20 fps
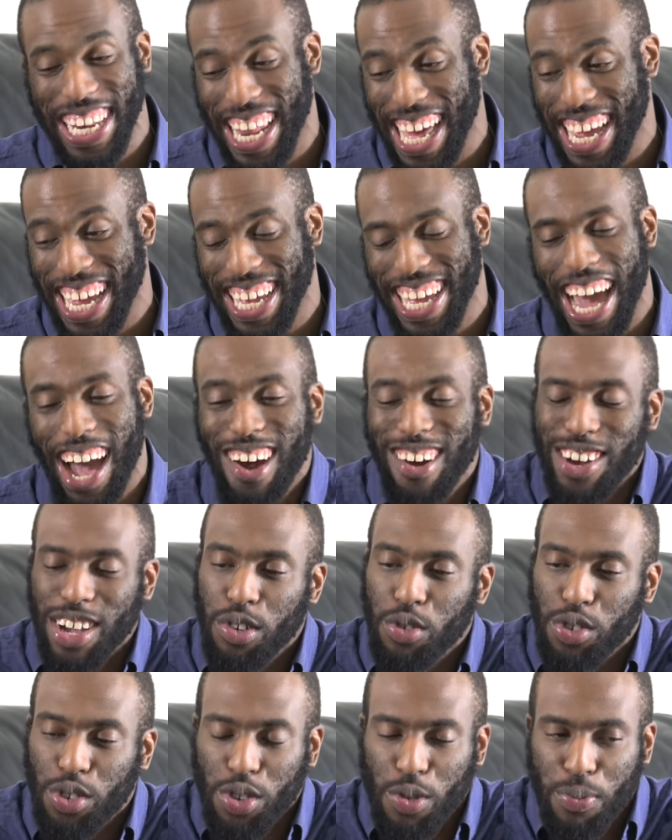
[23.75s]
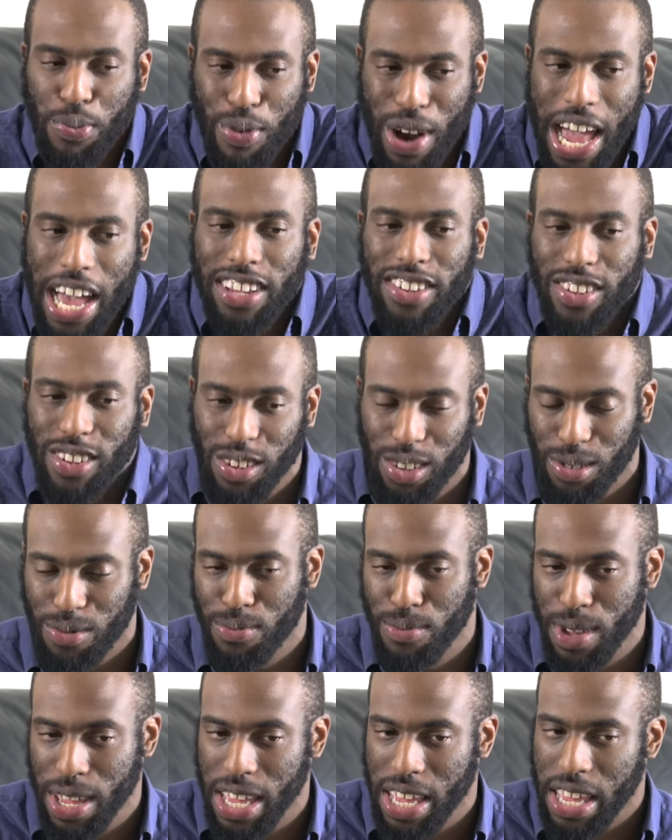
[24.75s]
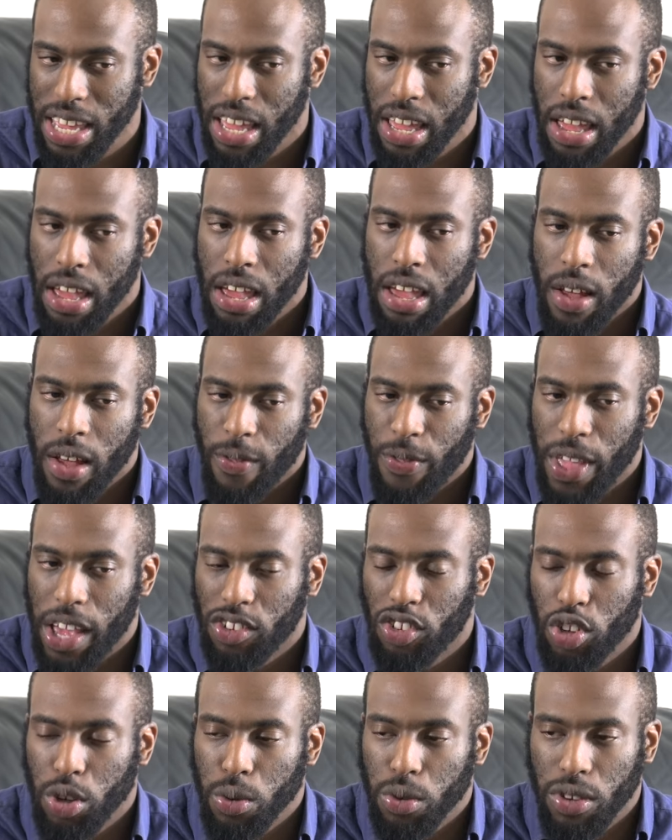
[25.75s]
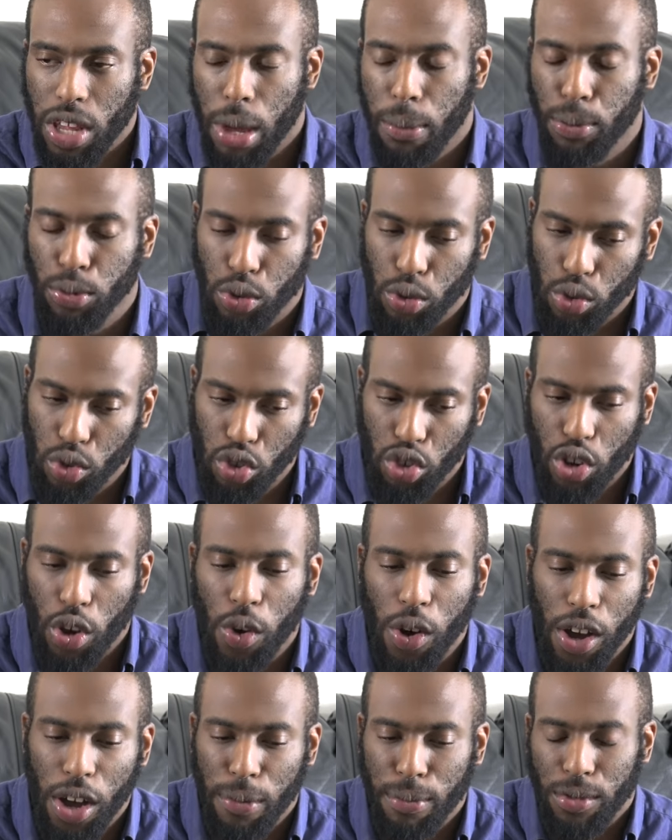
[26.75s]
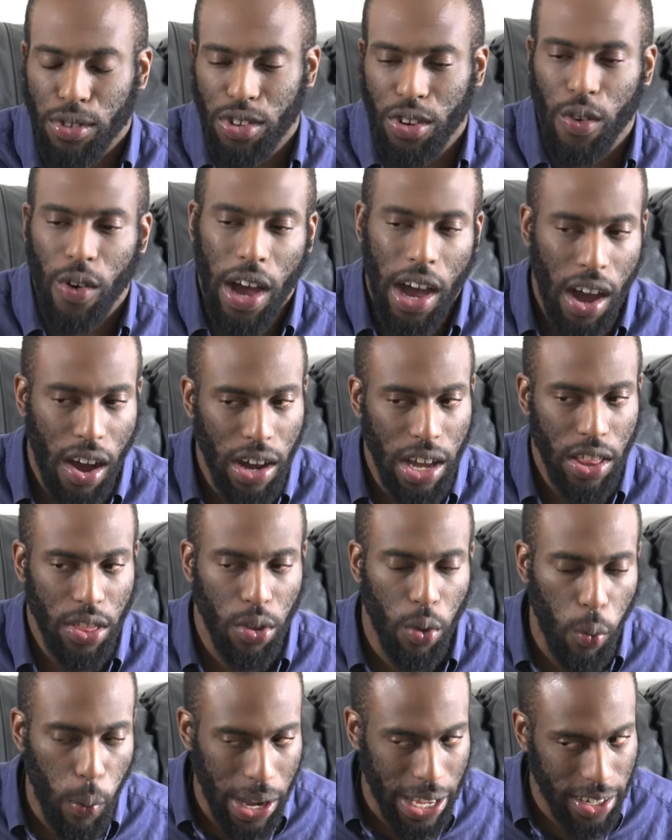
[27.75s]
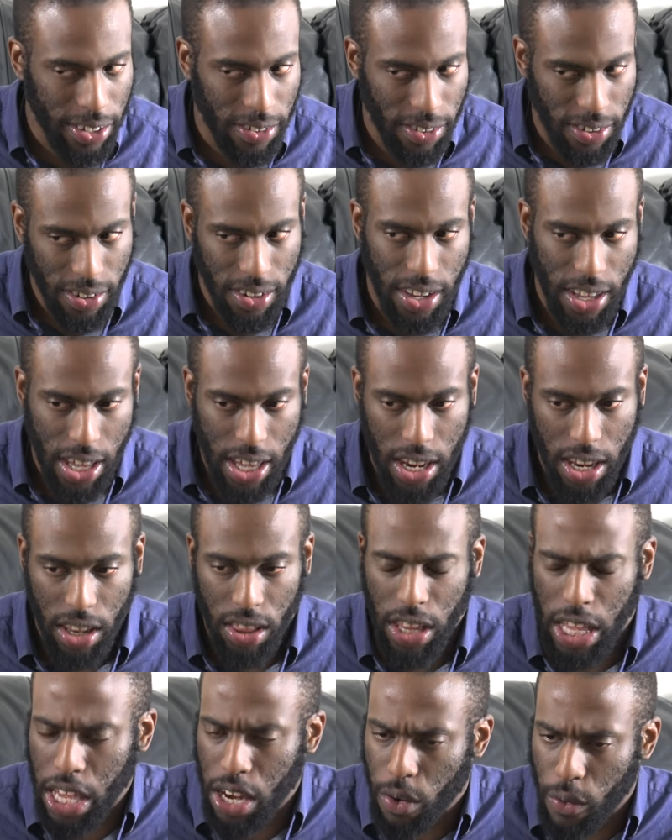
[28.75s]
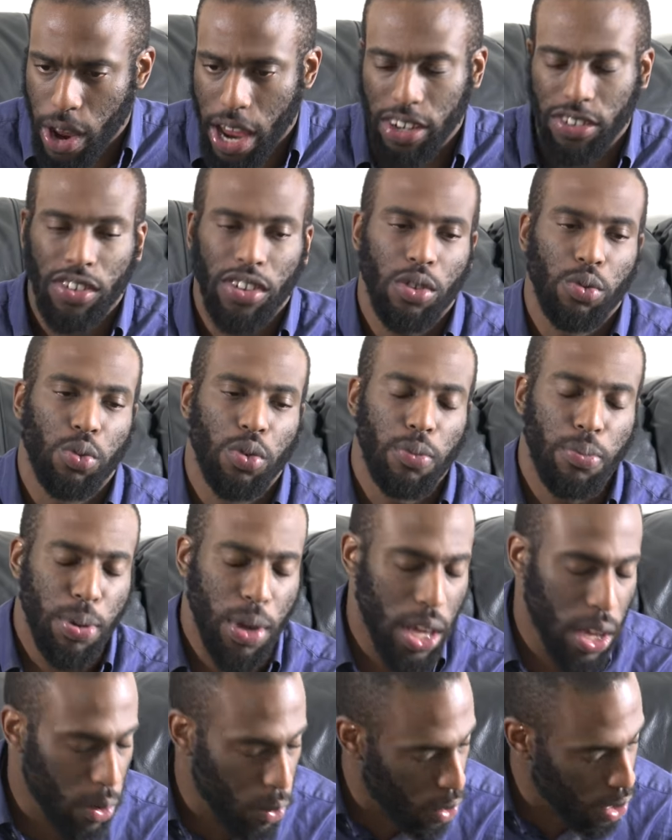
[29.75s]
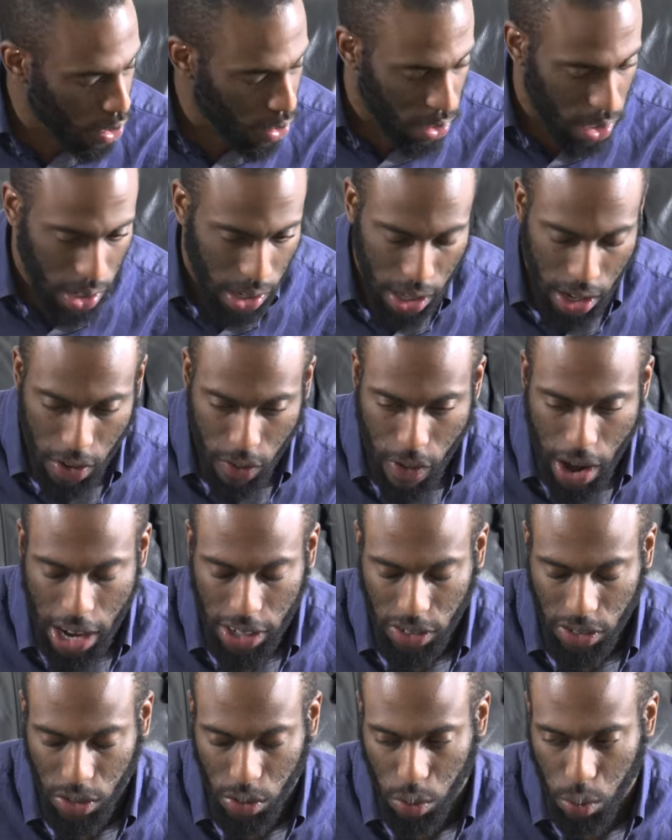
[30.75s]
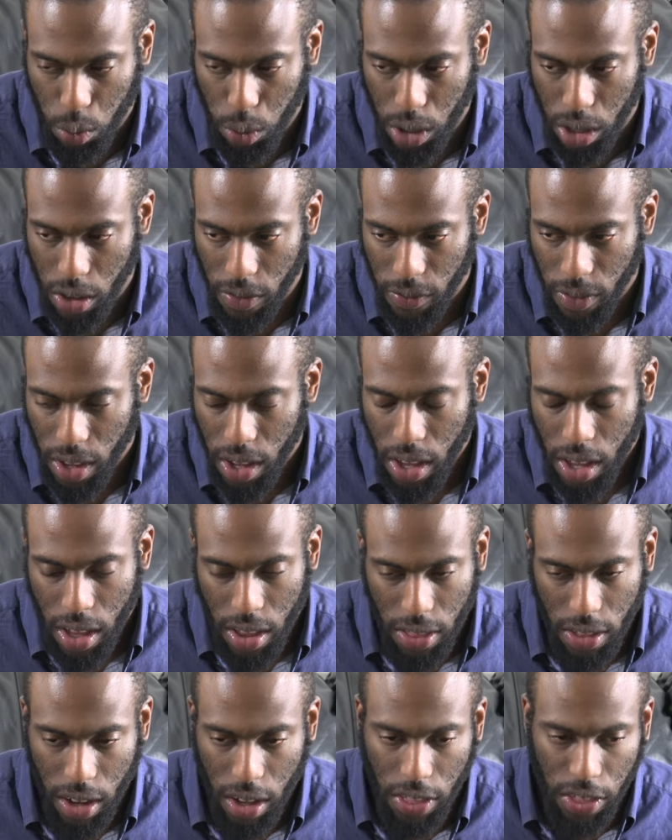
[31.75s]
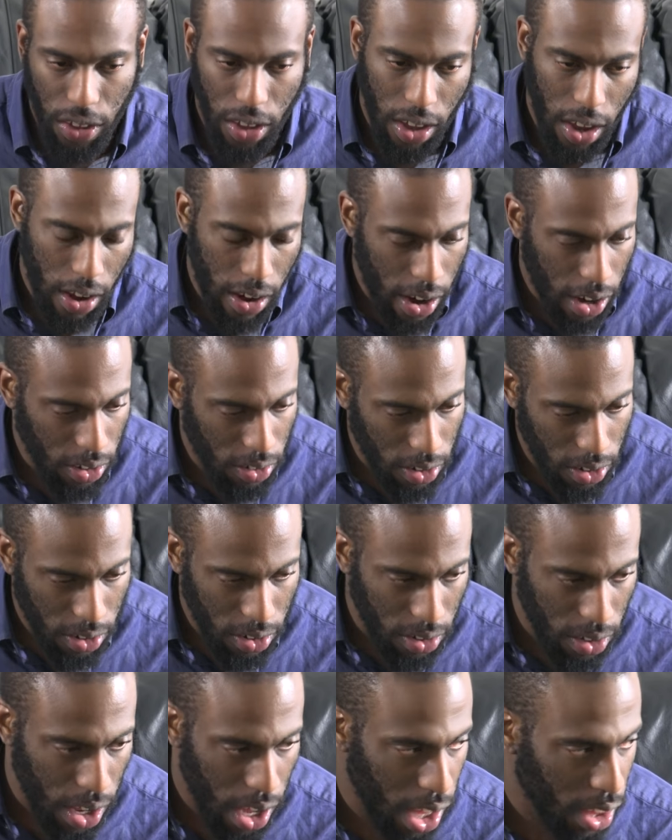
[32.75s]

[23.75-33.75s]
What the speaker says: Like, it was surprising to me that she was able to show up and show out in the way that she did, and the interactions with penguins and the interactions with the other characters.